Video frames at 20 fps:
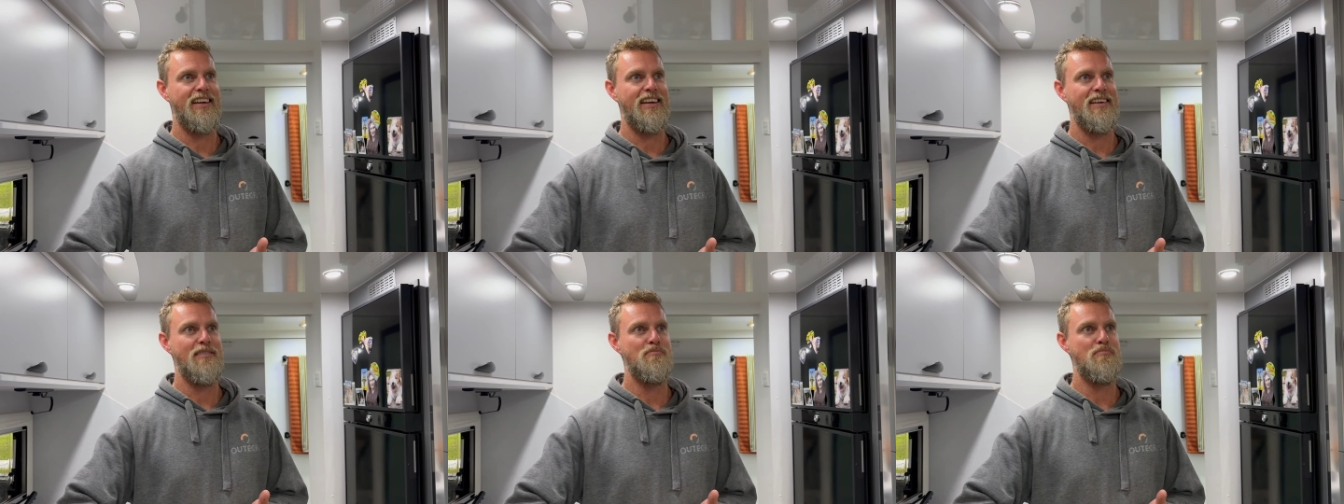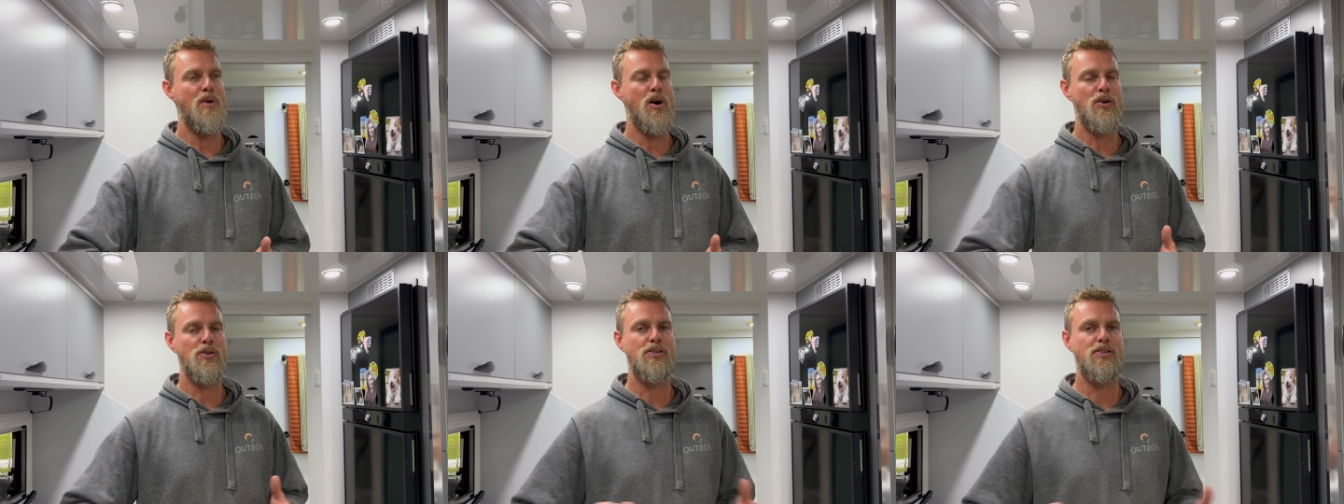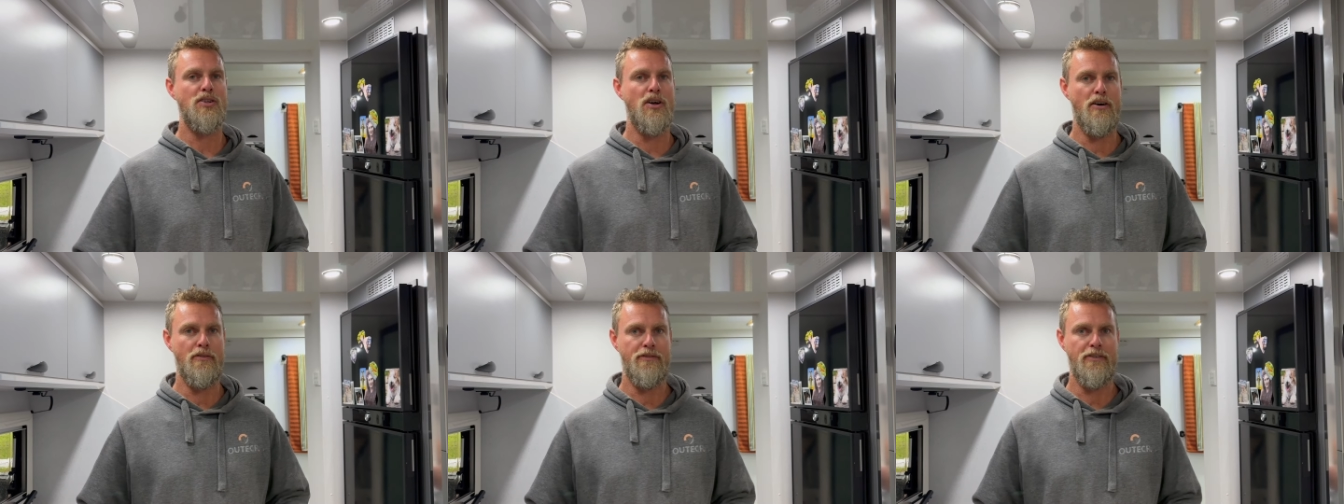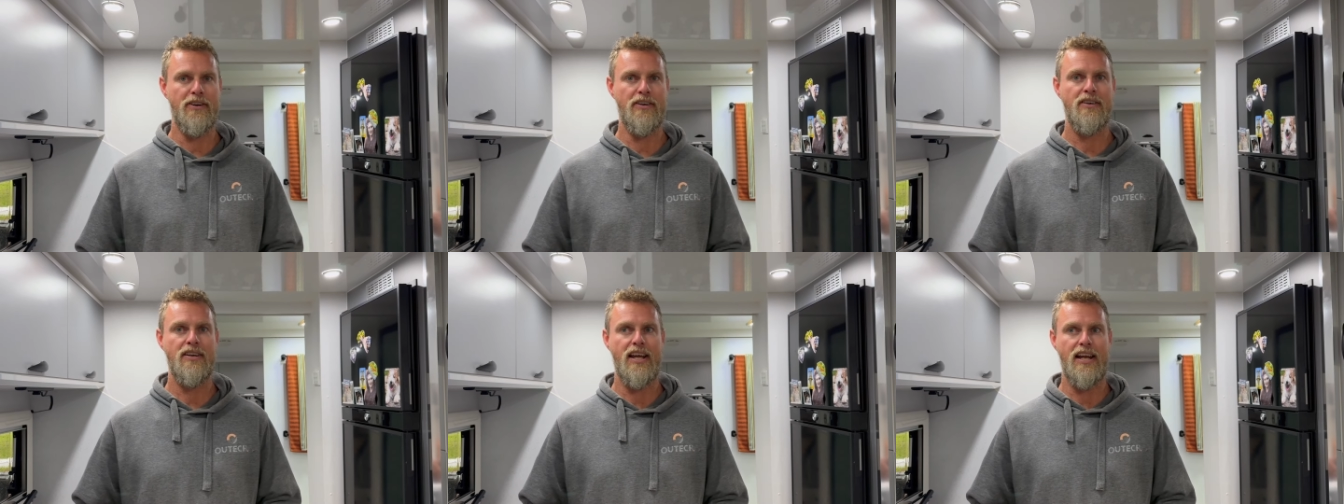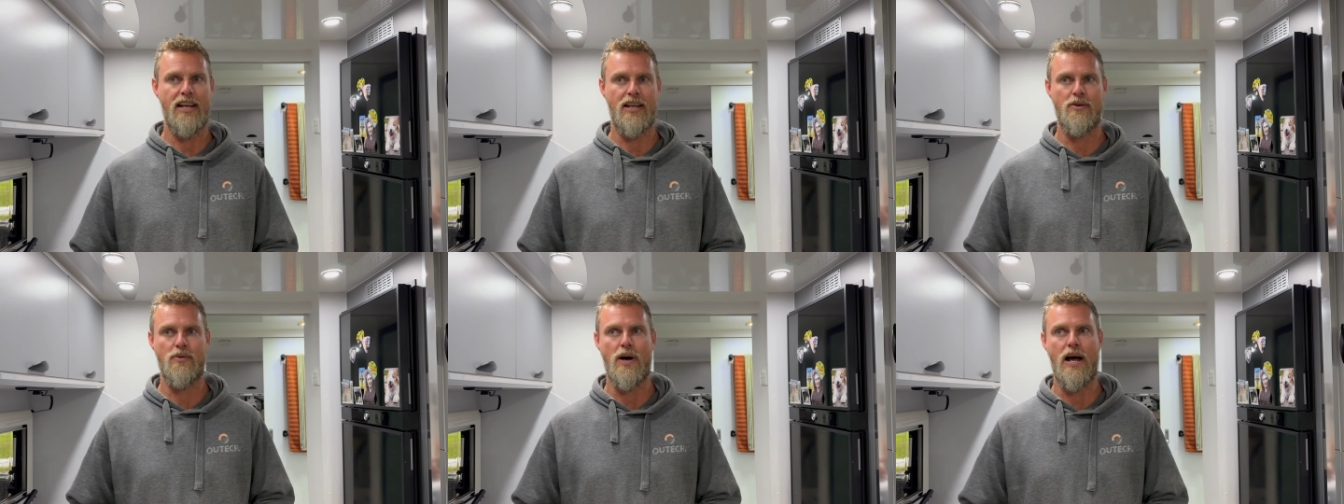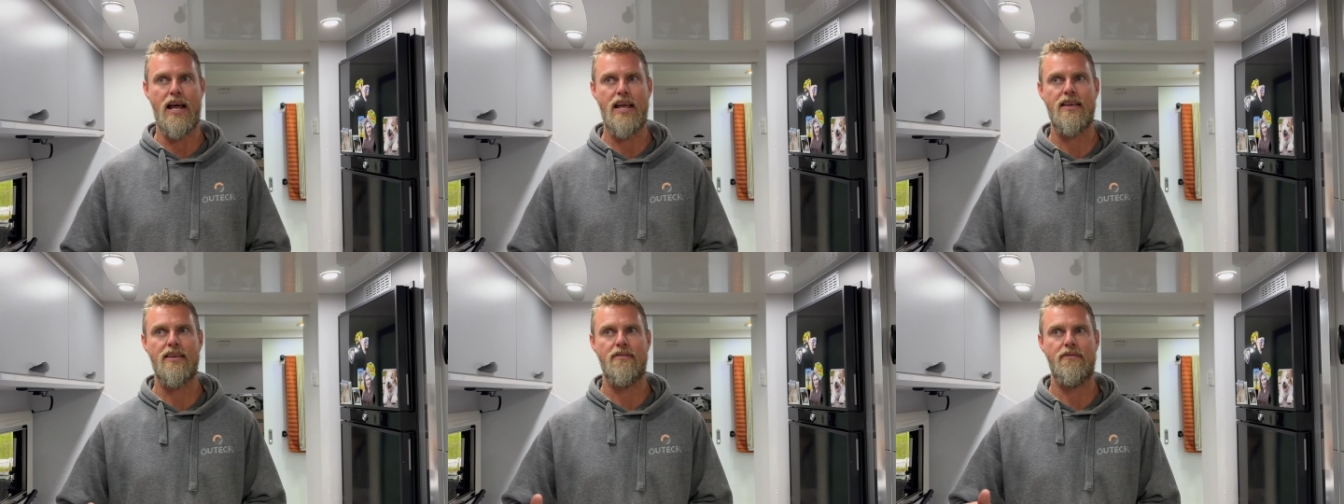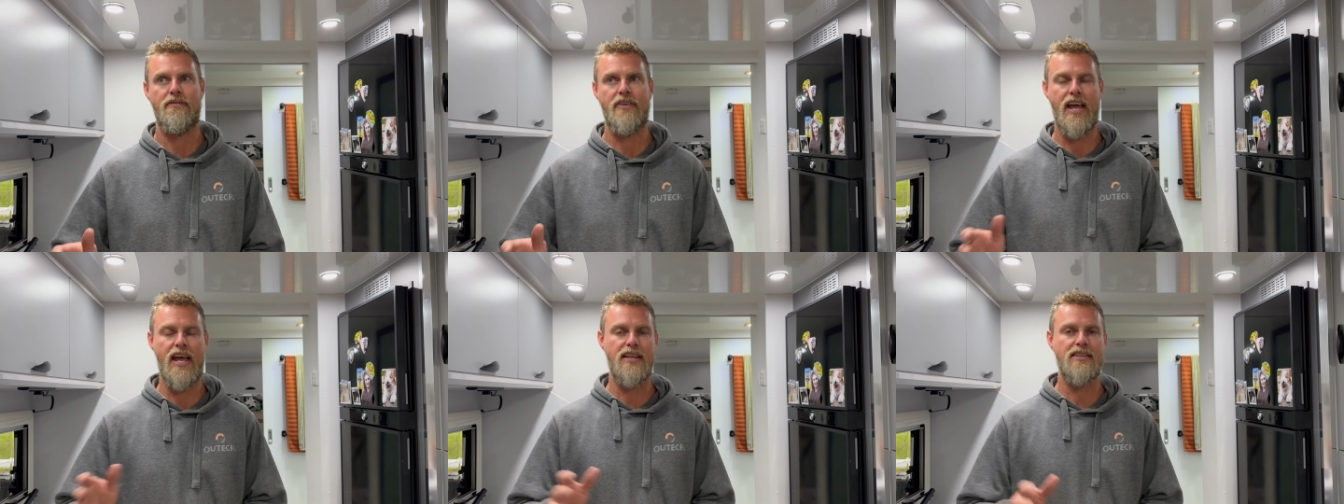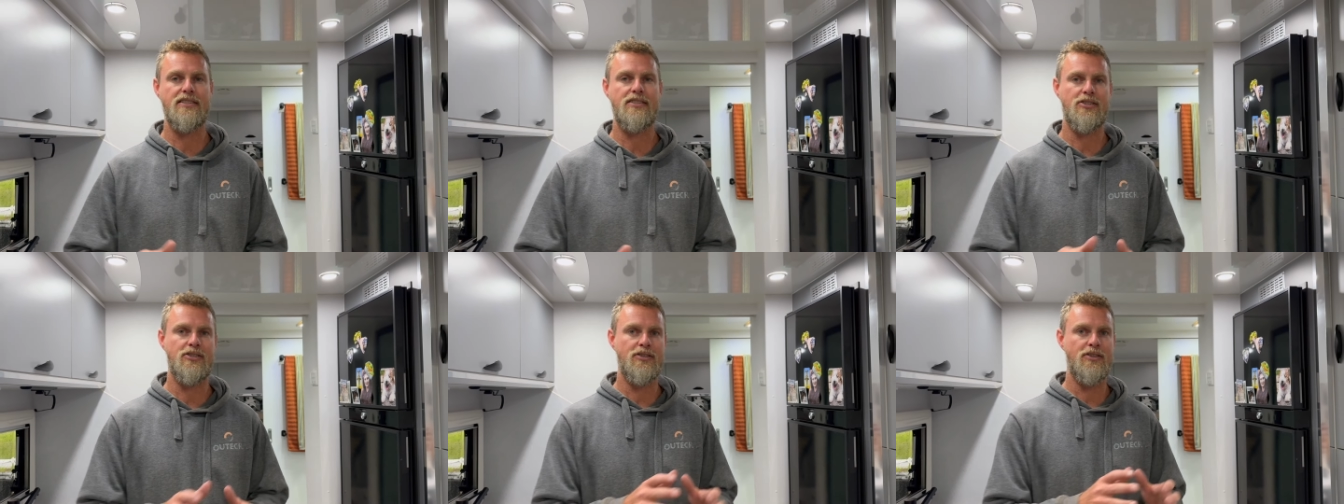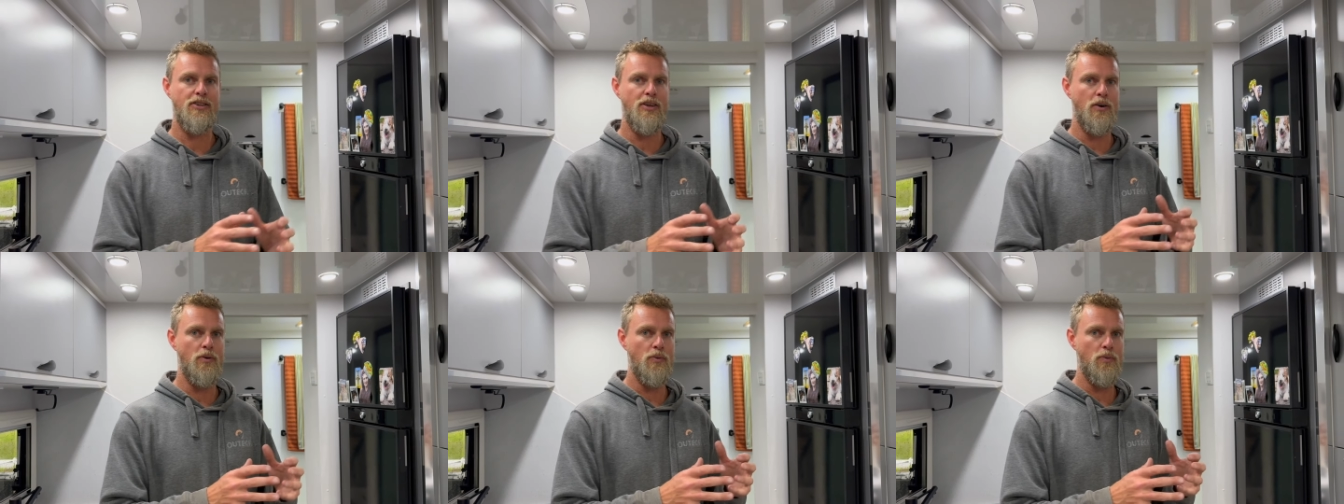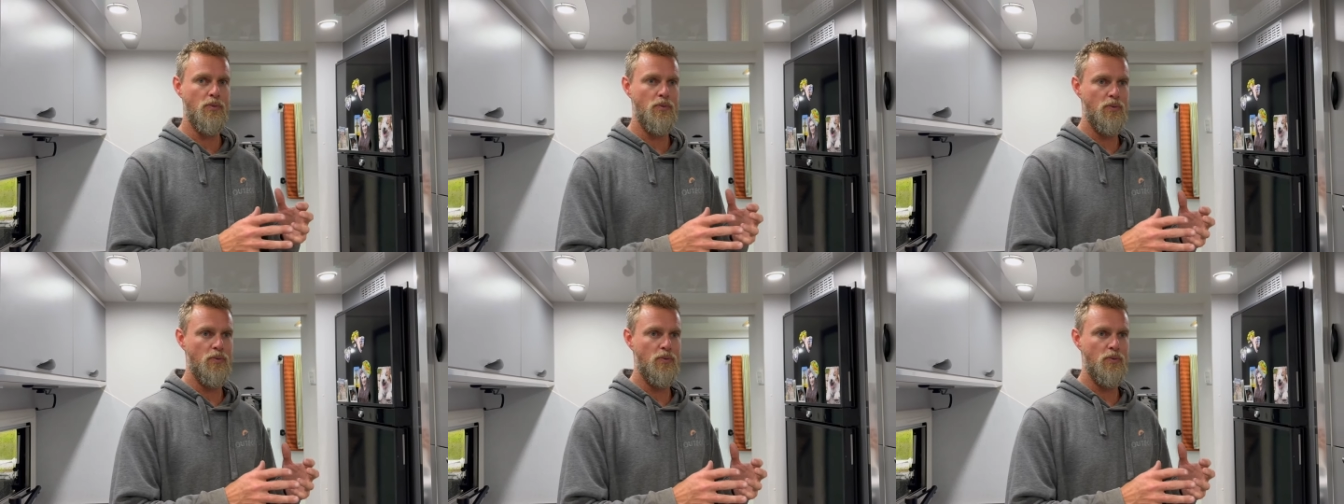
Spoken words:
most often anyway, vans that